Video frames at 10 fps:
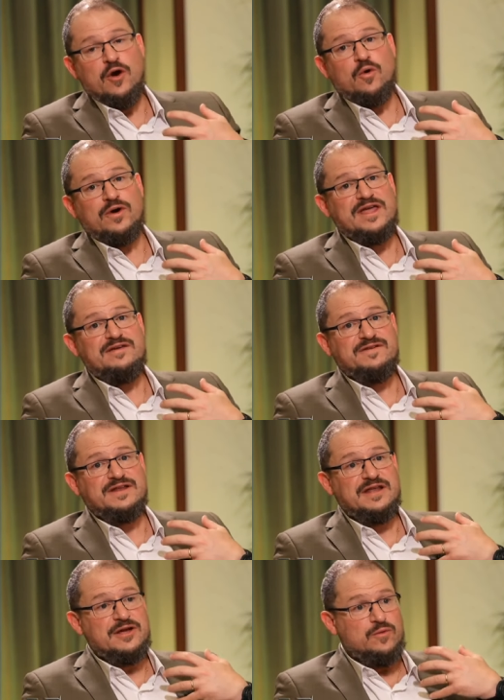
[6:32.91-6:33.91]
or
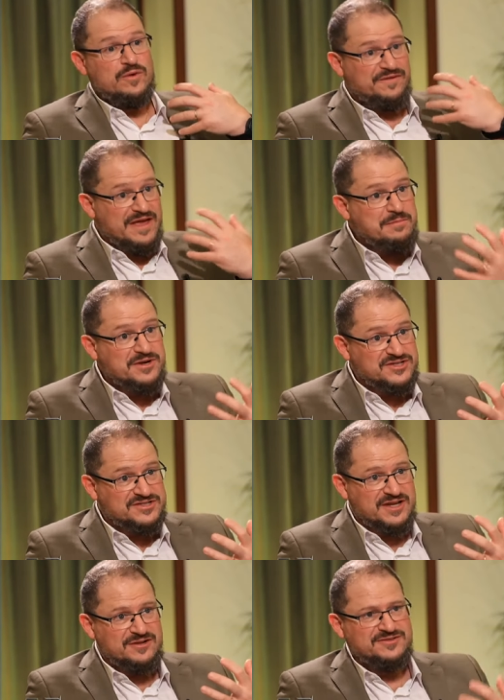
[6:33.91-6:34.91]
even with
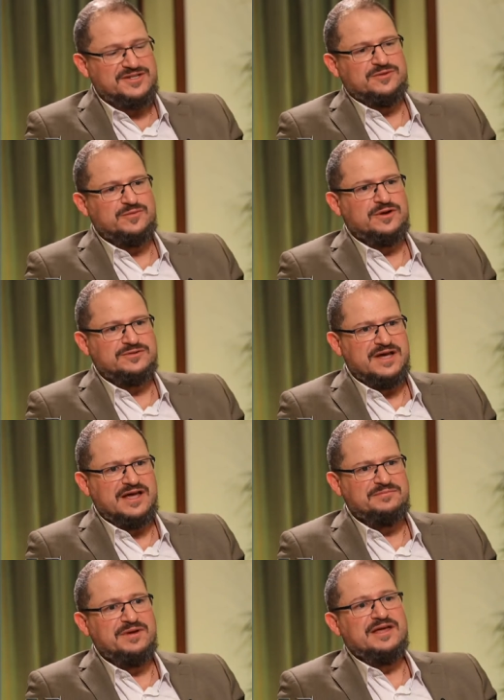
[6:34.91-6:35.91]
images that you see in real
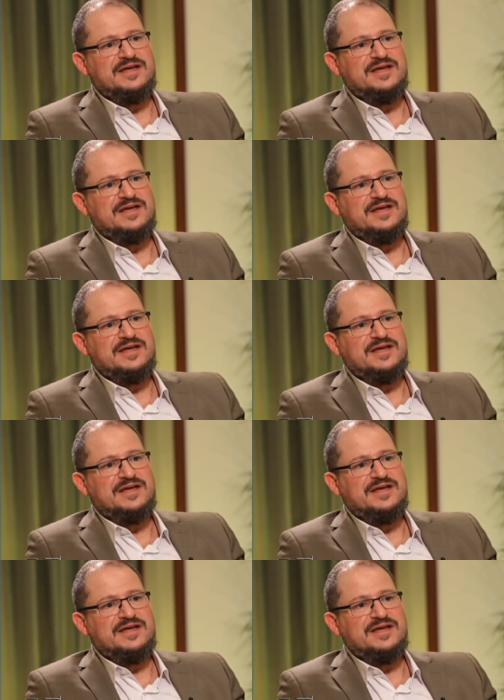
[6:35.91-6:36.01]
time.